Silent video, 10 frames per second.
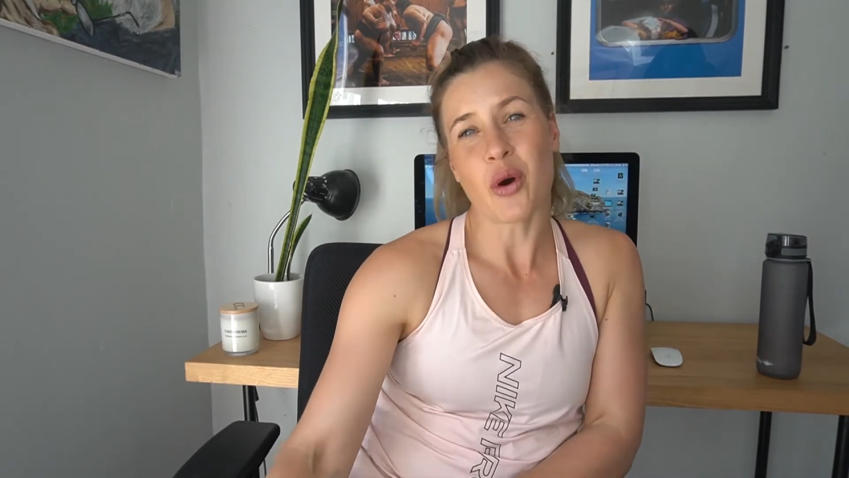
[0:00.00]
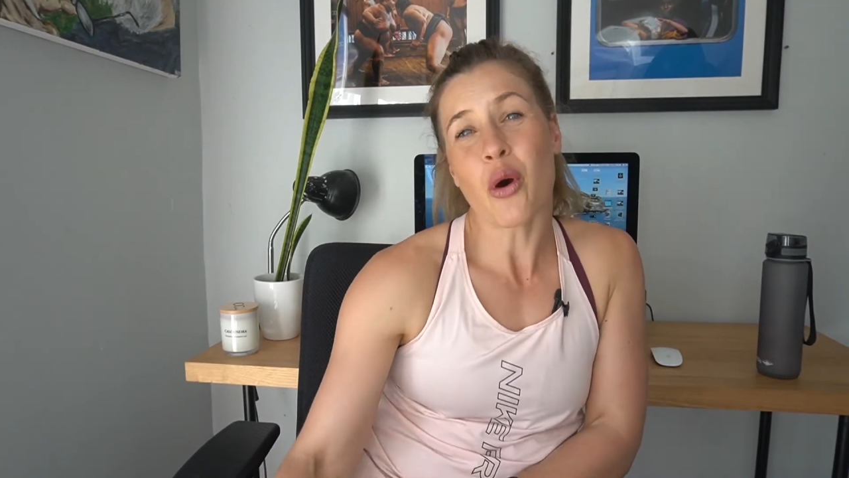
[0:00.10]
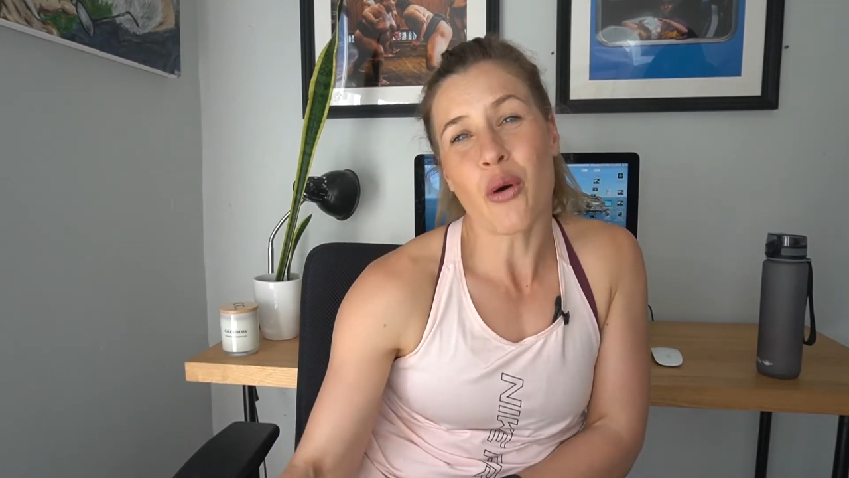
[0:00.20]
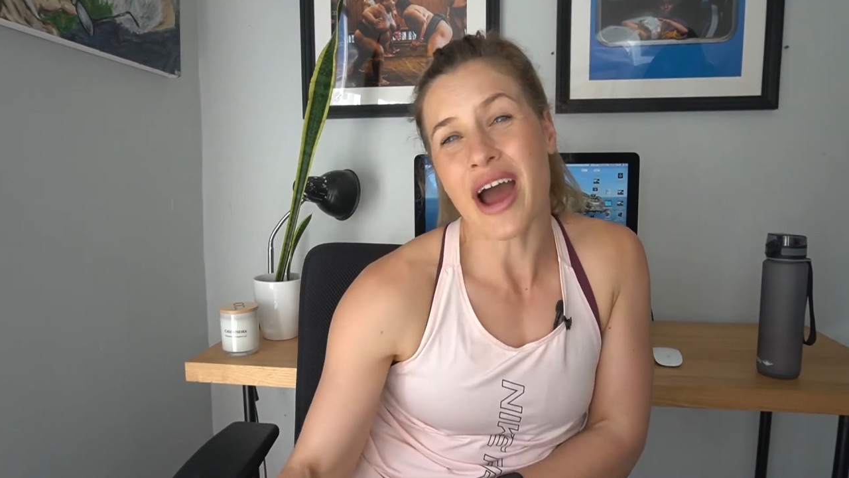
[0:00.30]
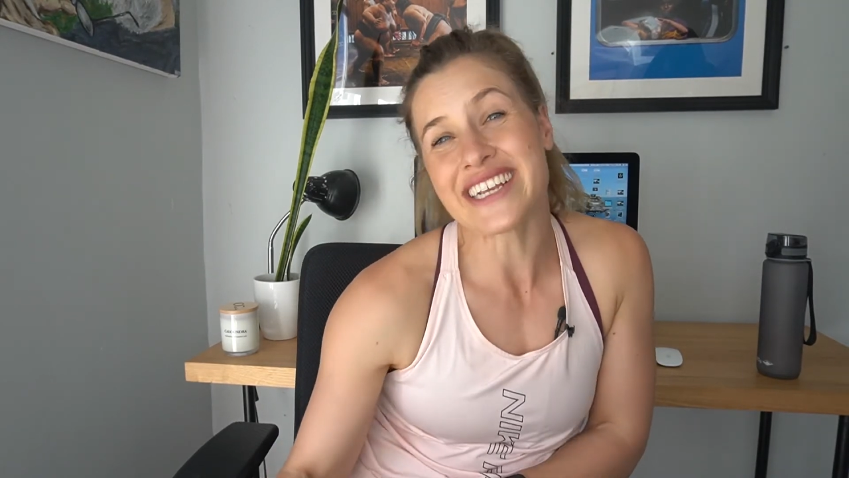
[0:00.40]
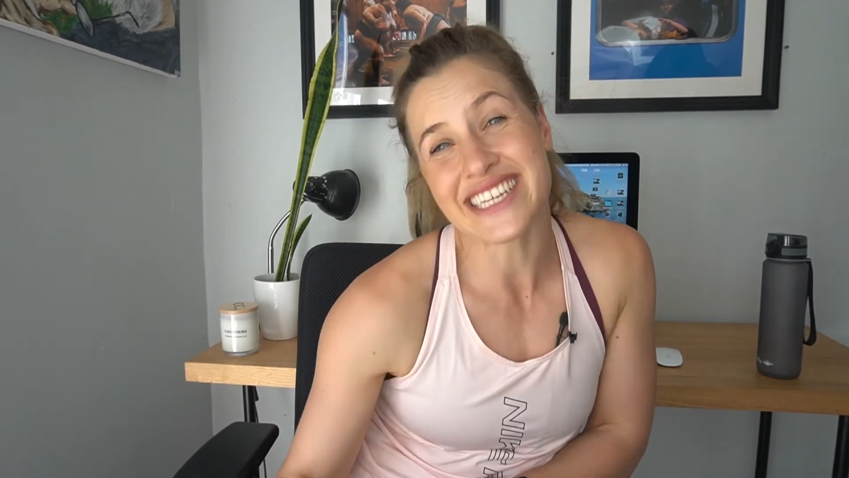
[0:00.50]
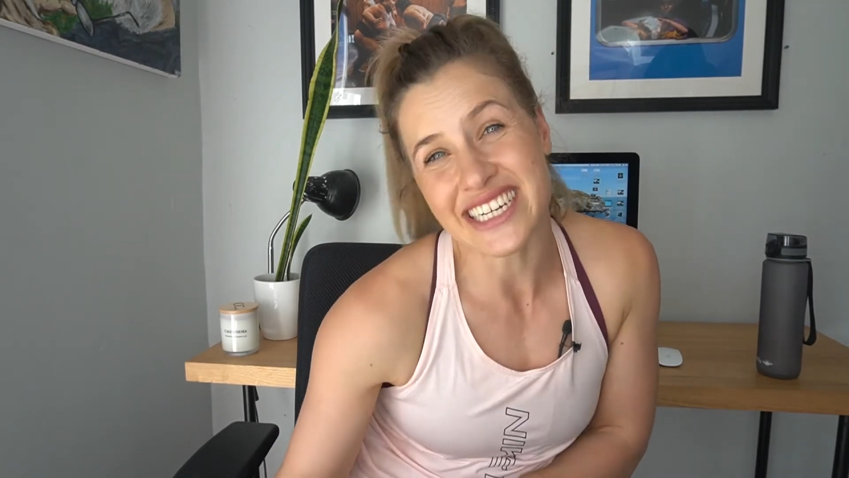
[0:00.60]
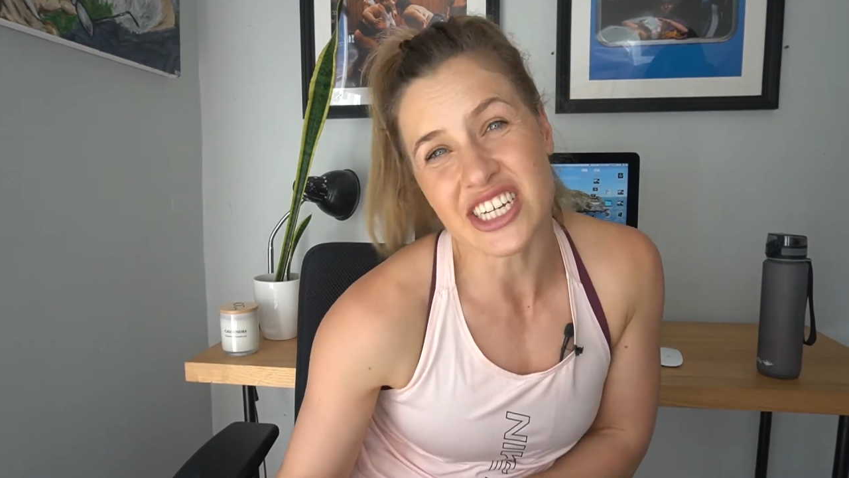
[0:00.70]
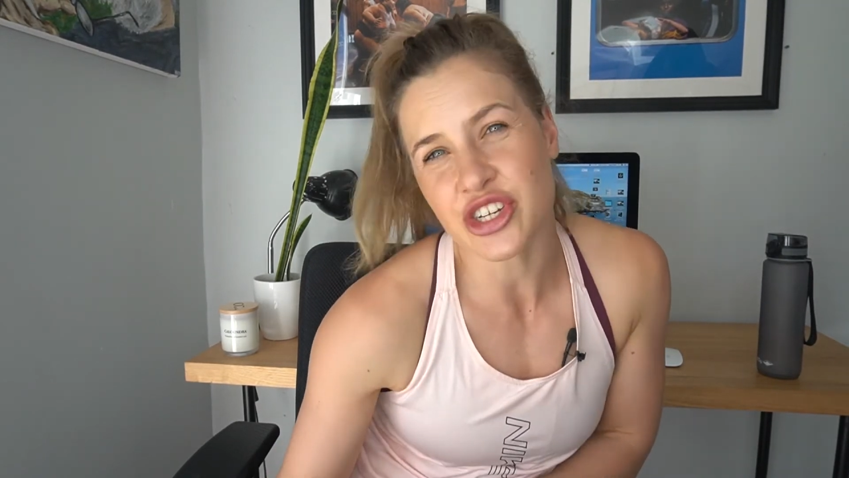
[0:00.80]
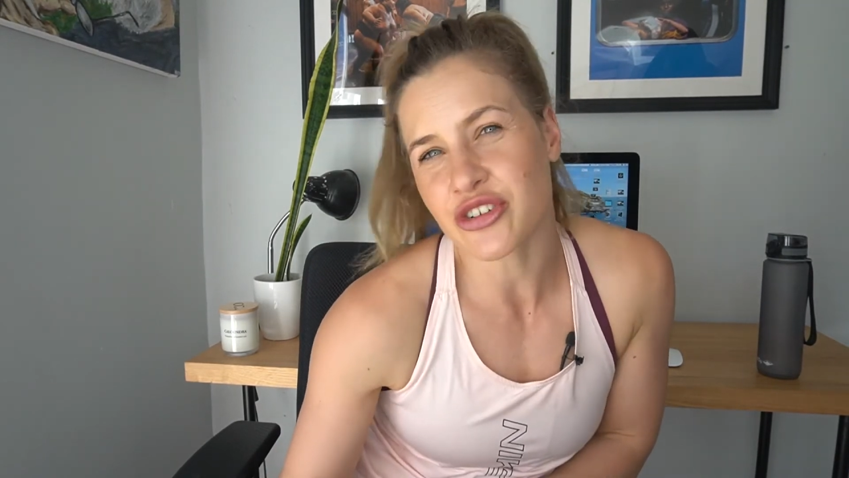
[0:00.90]
or I
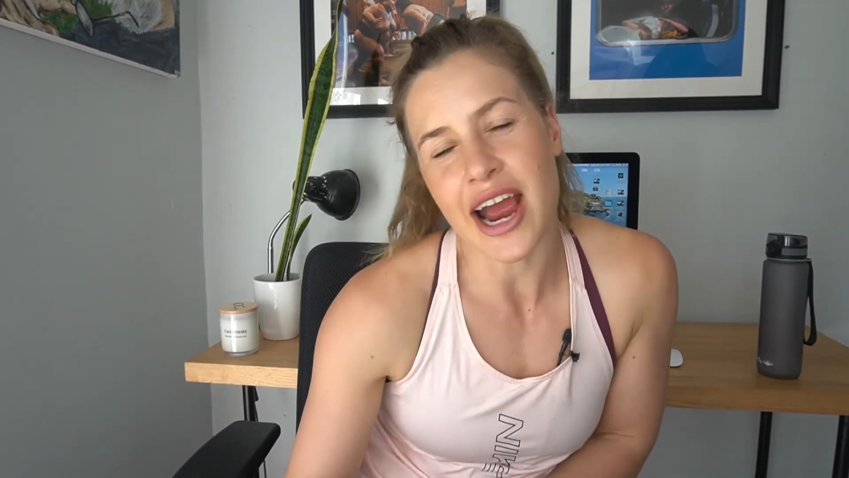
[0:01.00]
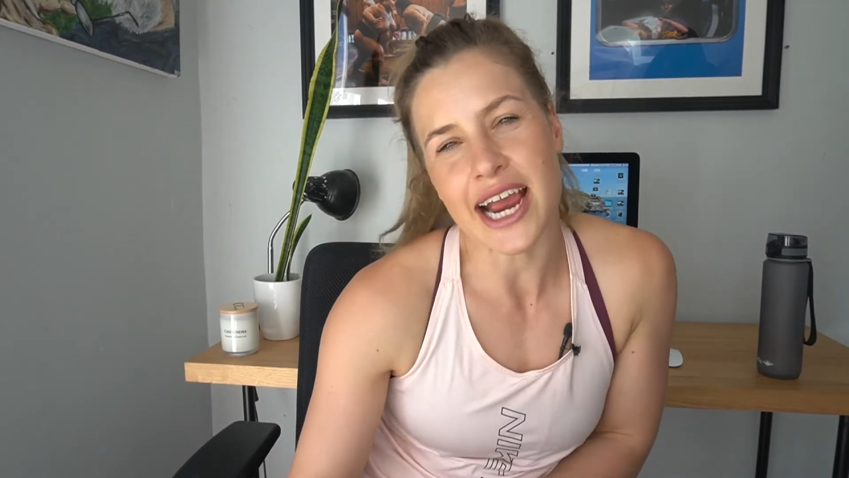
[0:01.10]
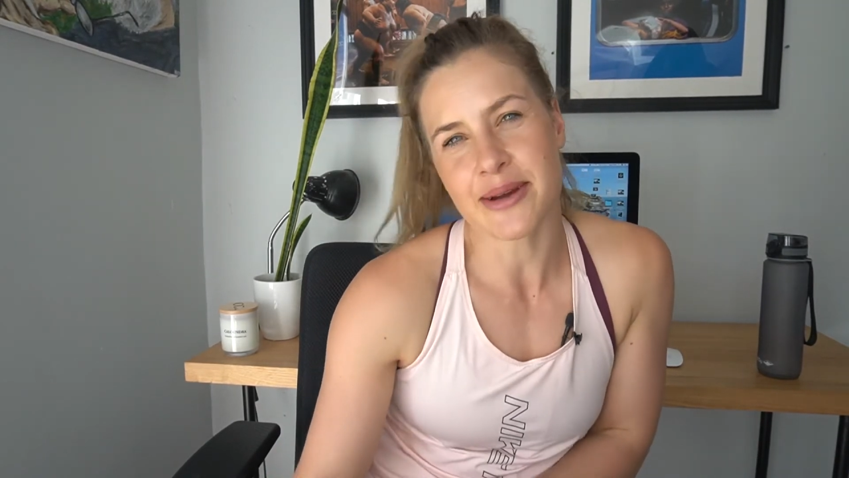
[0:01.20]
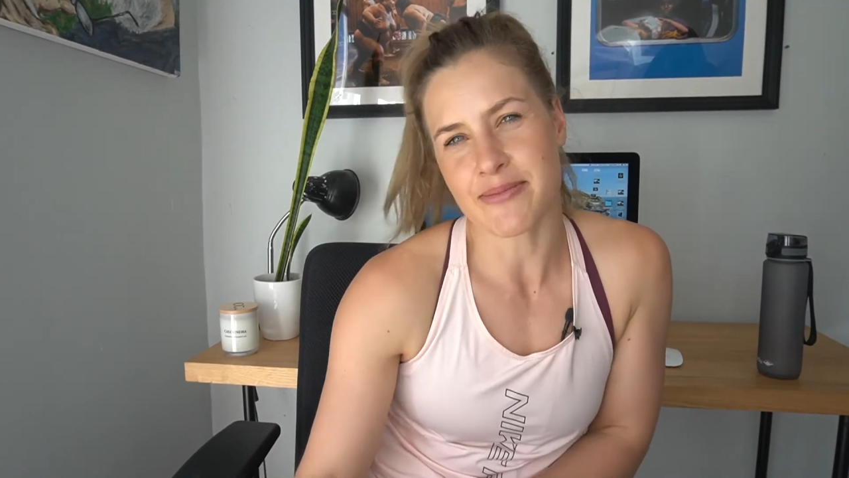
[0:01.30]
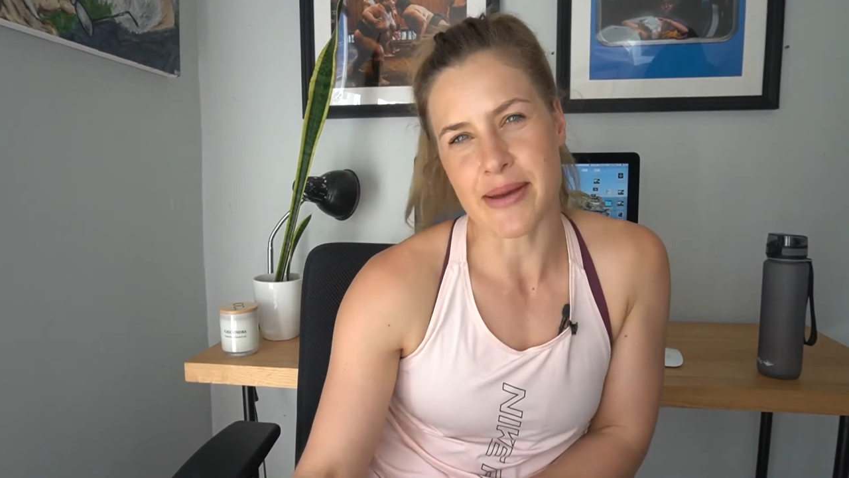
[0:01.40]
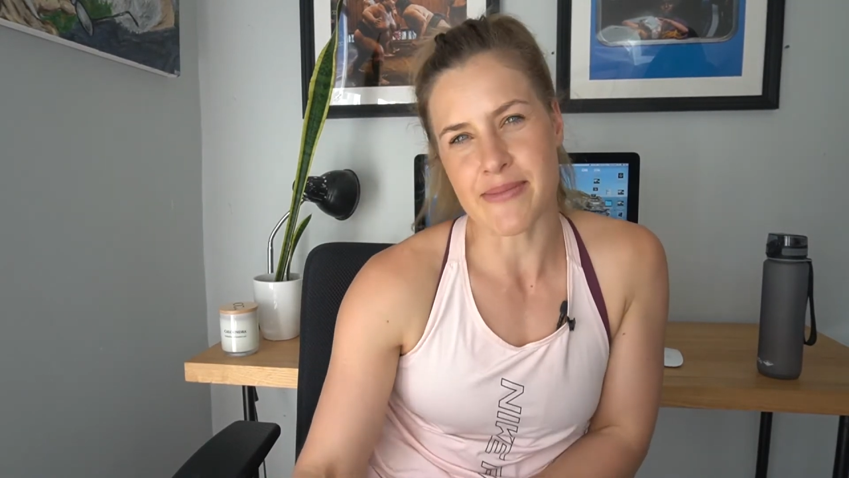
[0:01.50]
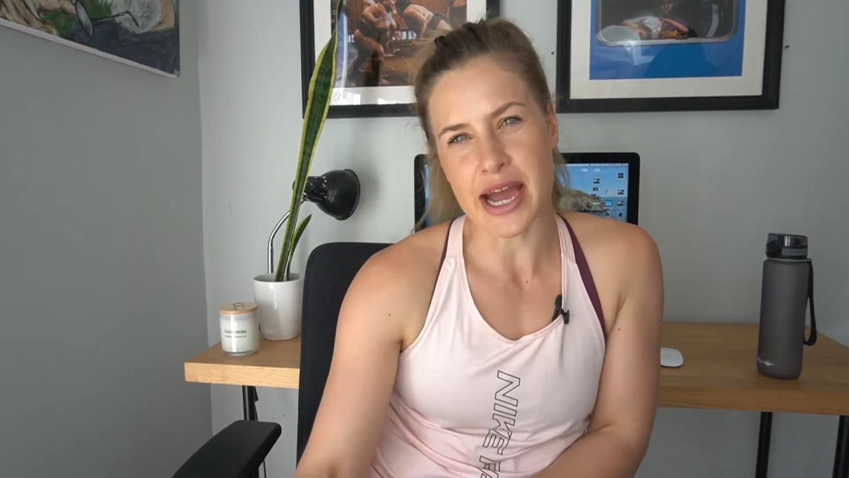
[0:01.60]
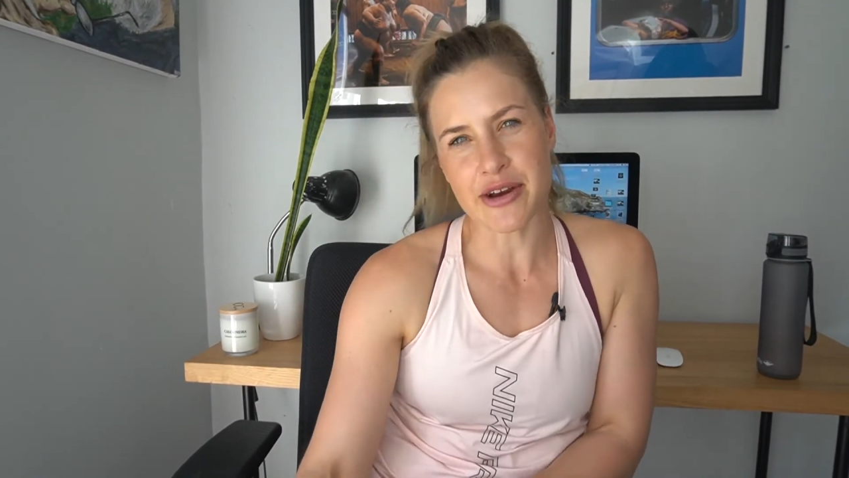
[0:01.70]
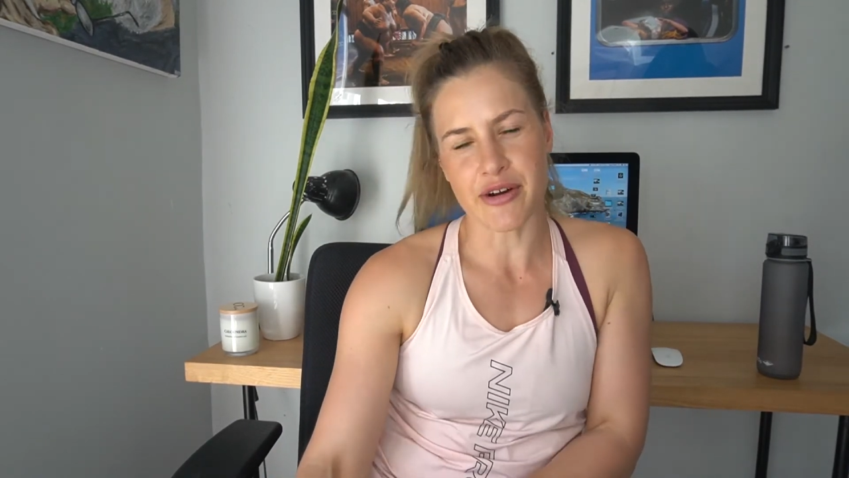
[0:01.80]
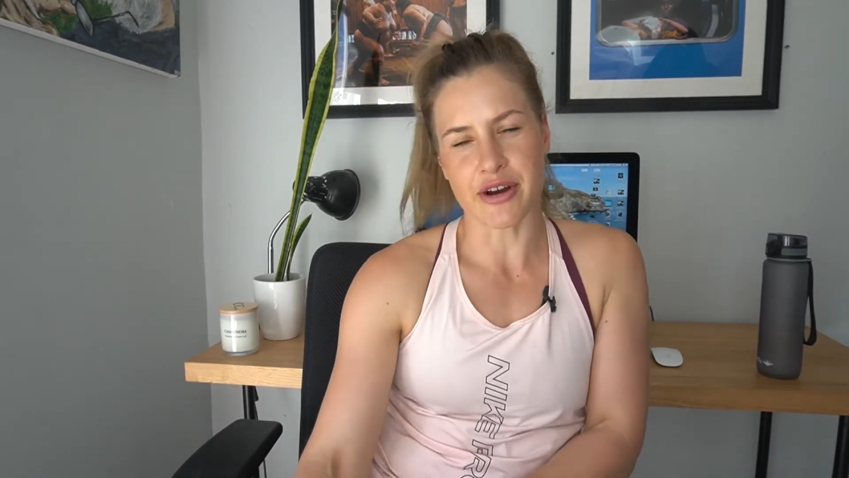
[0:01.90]
didn't track my
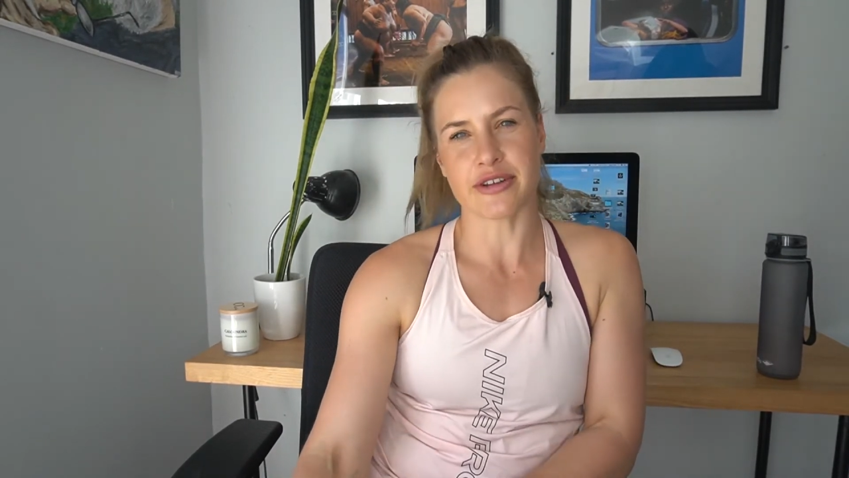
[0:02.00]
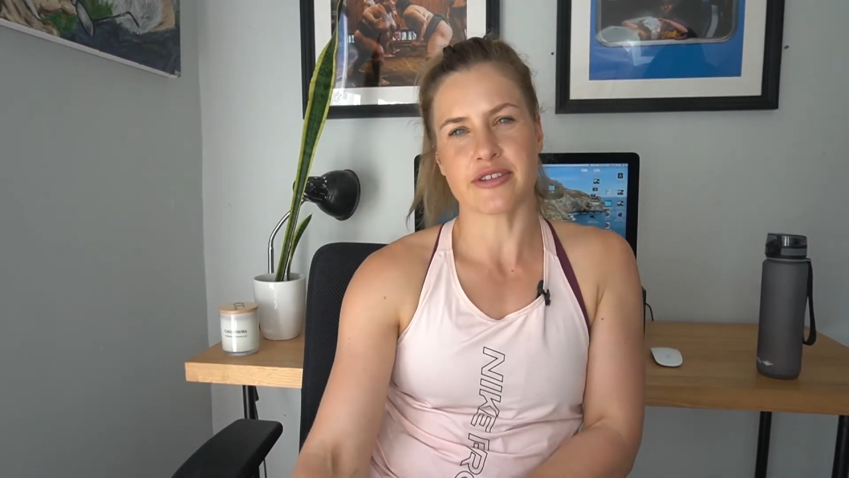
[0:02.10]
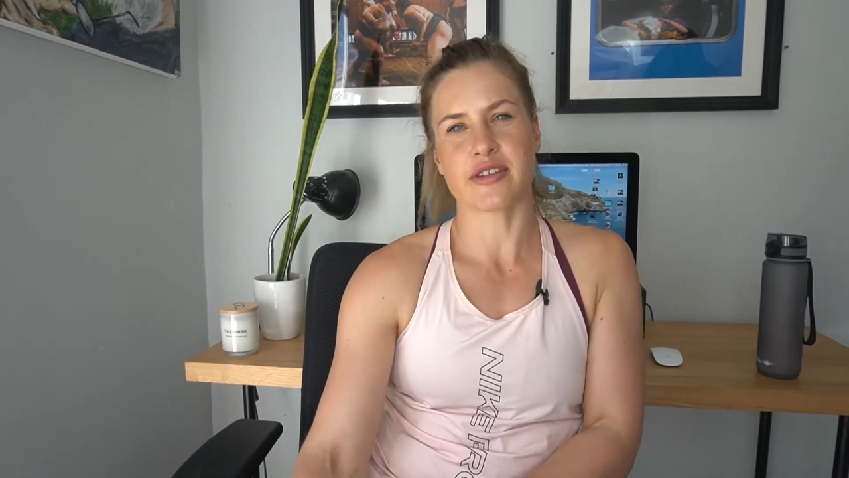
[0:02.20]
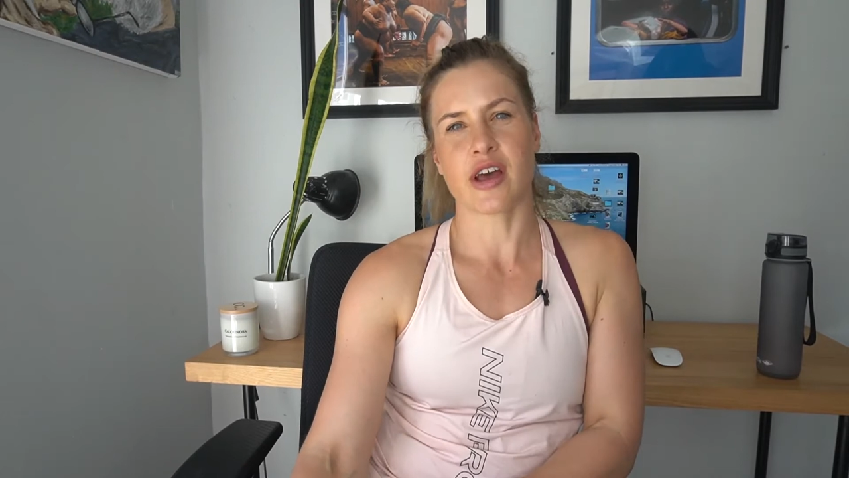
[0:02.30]
macros,